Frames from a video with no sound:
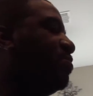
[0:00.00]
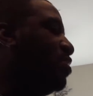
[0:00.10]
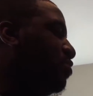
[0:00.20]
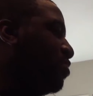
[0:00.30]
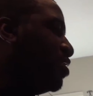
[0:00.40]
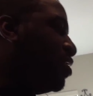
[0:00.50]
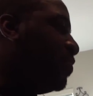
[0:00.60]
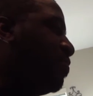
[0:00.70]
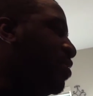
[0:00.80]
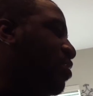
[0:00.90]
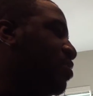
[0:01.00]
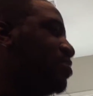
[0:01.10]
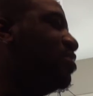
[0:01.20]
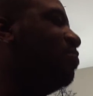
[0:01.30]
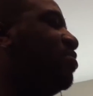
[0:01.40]
man. Do like Kimberly Mayon
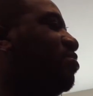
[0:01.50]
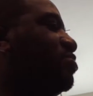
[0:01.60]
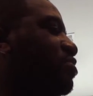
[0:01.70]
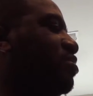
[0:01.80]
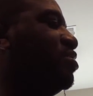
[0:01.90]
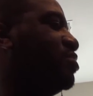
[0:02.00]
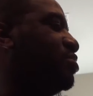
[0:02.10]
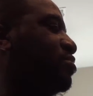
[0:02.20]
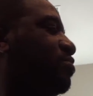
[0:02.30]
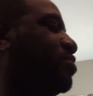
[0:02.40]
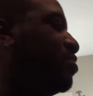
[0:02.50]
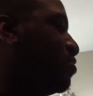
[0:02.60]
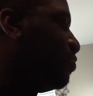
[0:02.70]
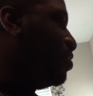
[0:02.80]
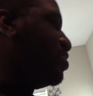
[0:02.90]
said, put it on two hundred,
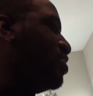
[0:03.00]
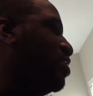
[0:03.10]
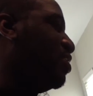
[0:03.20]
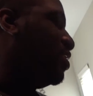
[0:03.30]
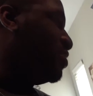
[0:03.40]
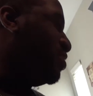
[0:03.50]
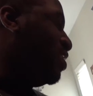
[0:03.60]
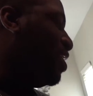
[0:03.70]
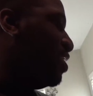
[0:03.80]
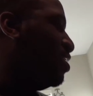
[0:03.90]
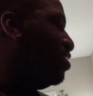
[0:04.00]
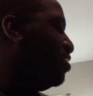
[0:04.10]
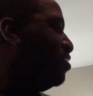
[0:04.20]
where it stay nice and hot,